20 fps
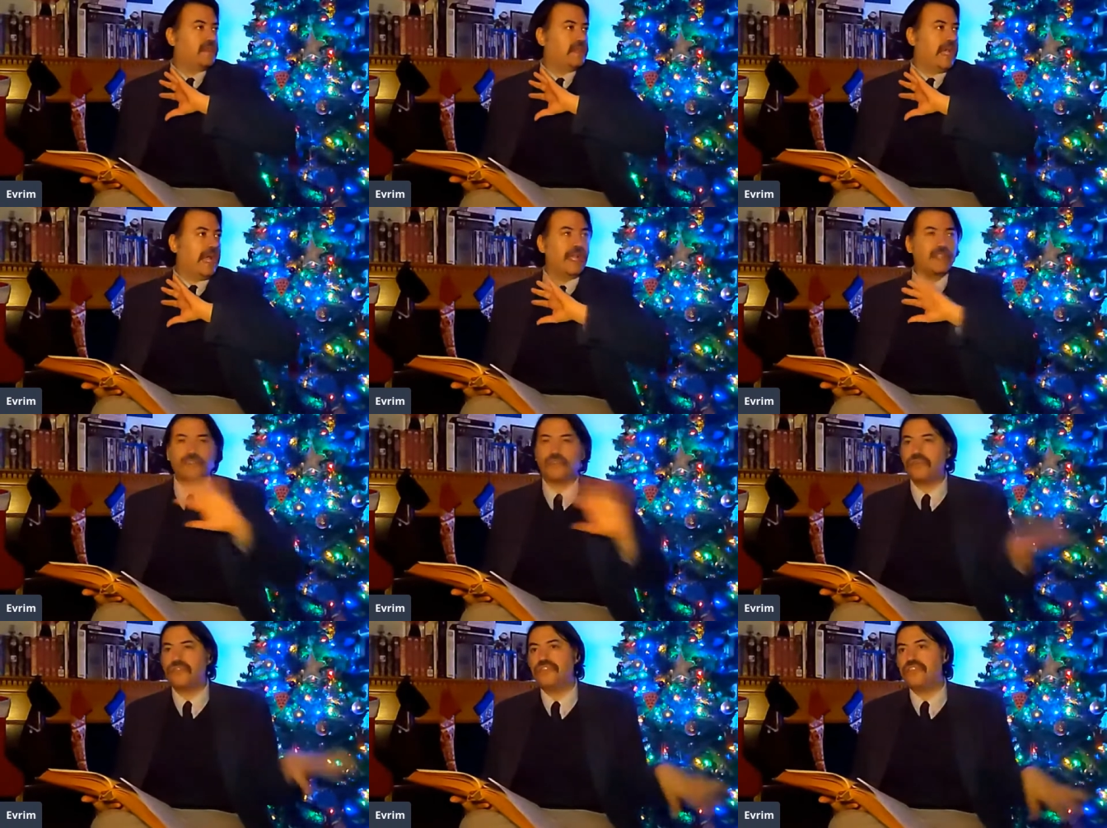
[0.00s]

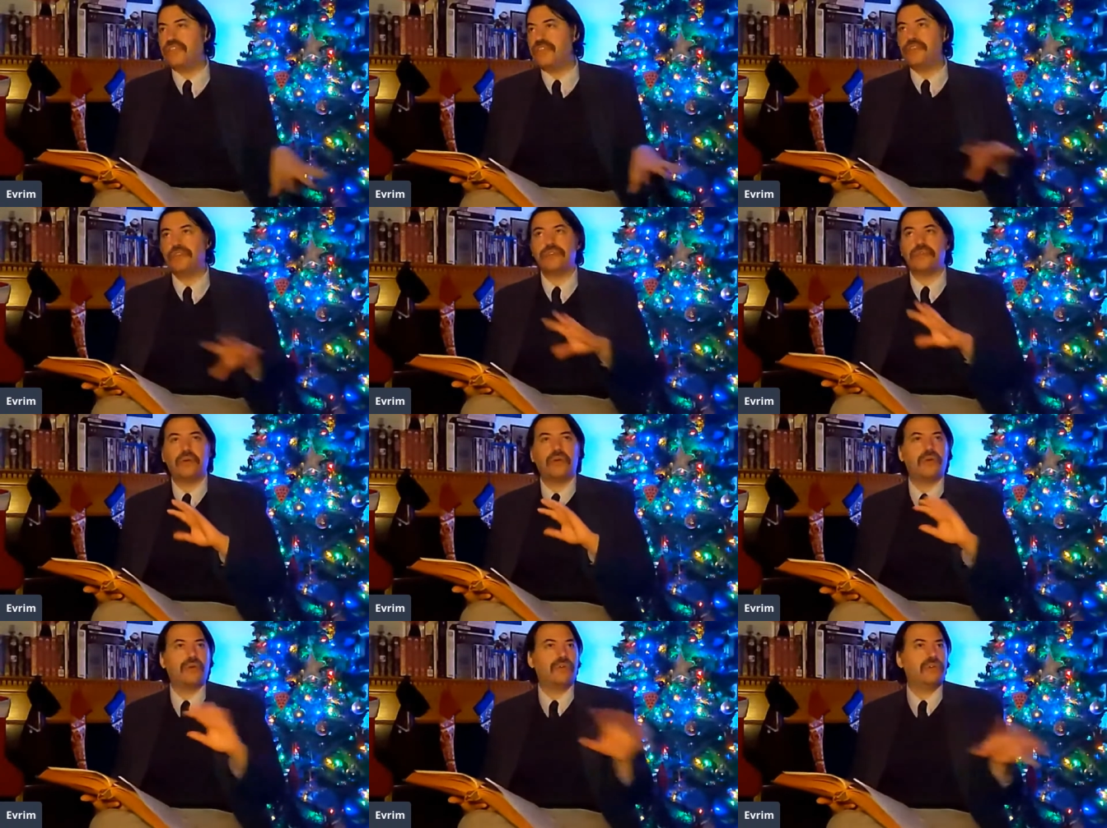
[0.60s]
had
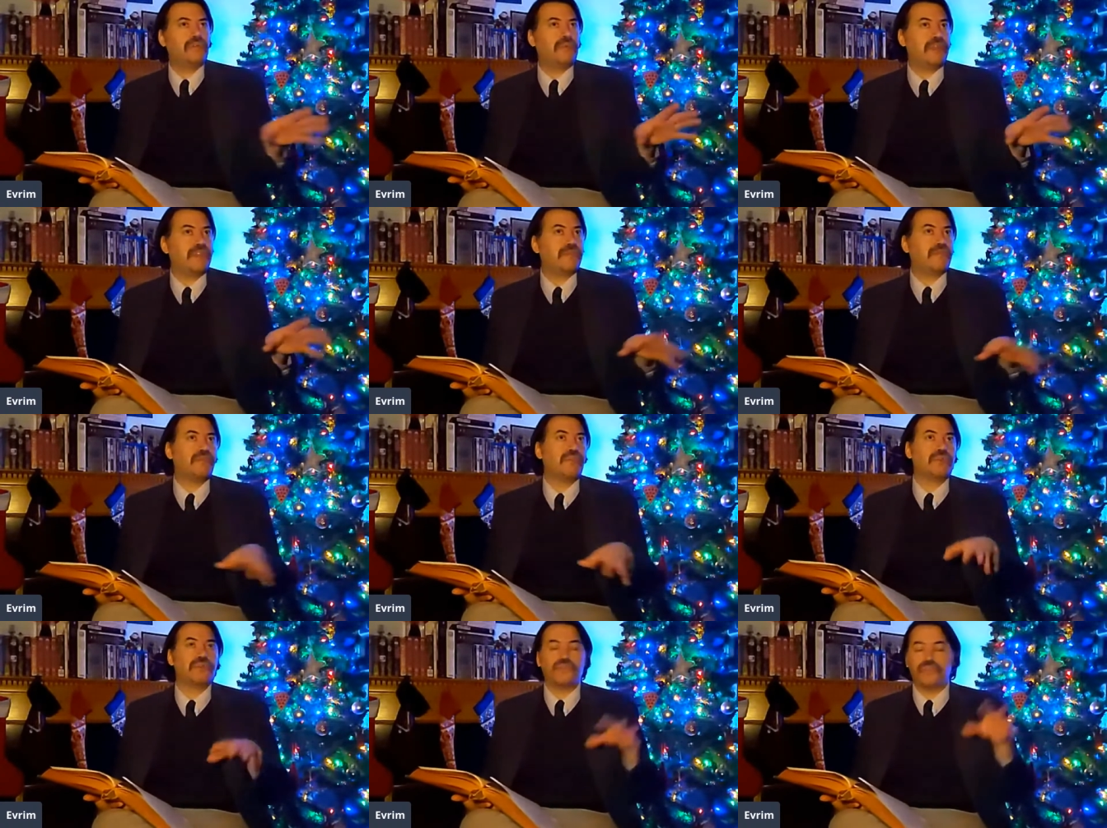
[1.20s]
continued all the way
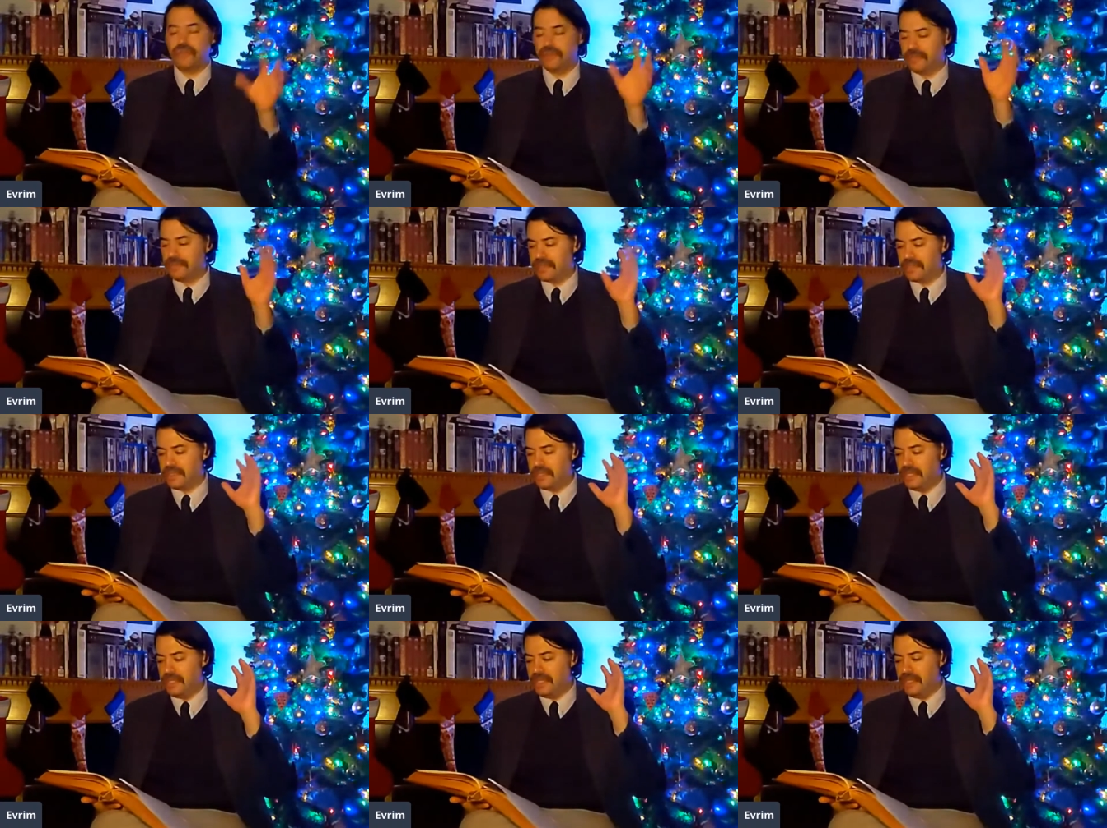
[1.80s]
through October.
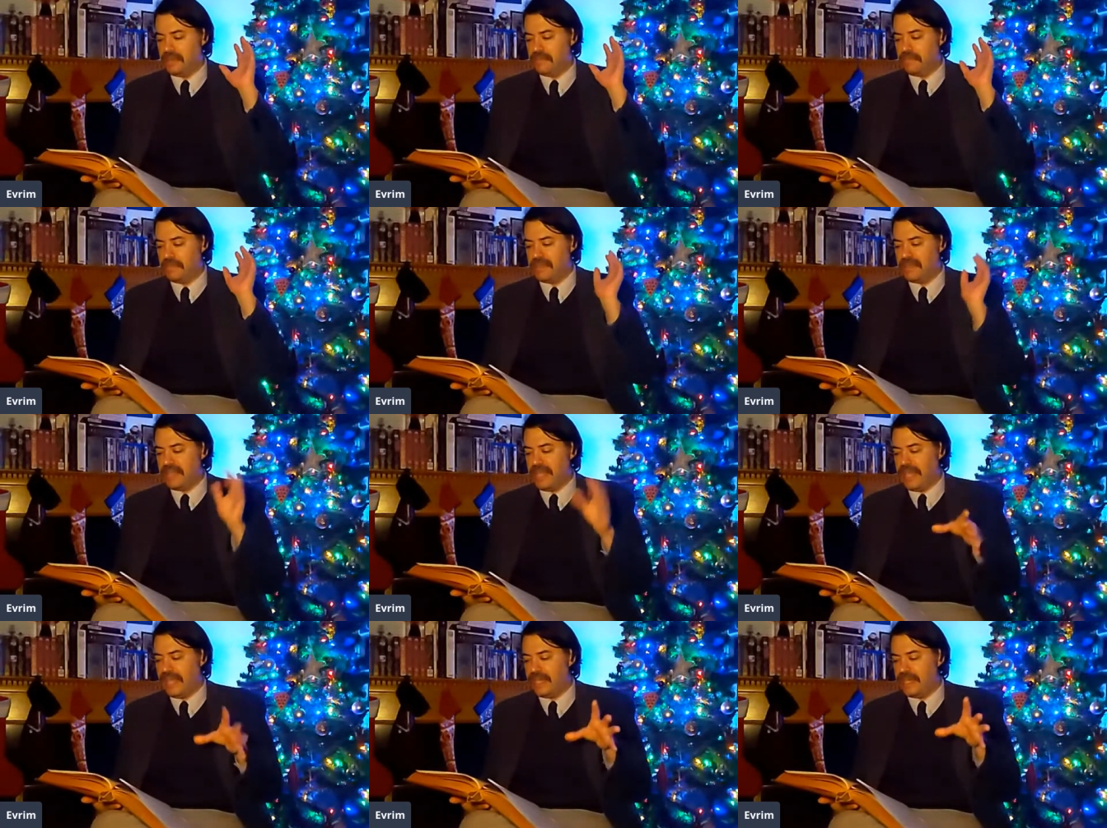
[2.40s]
But
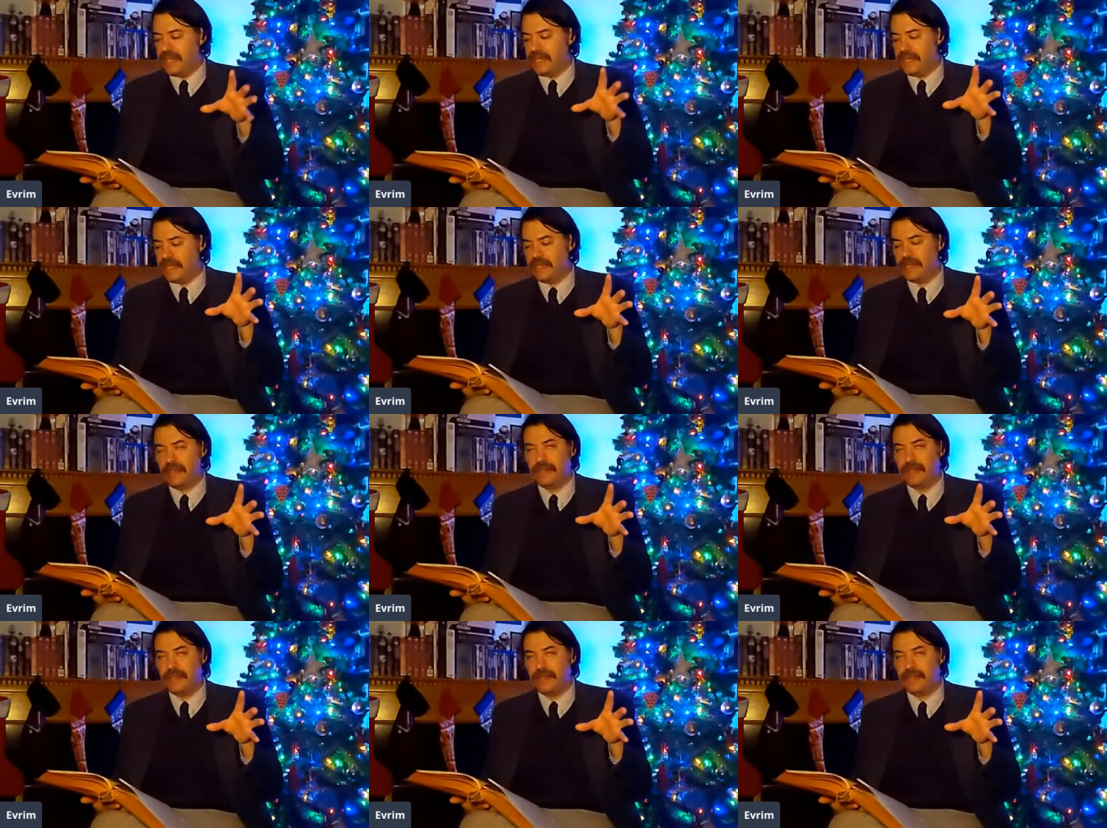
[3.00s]
then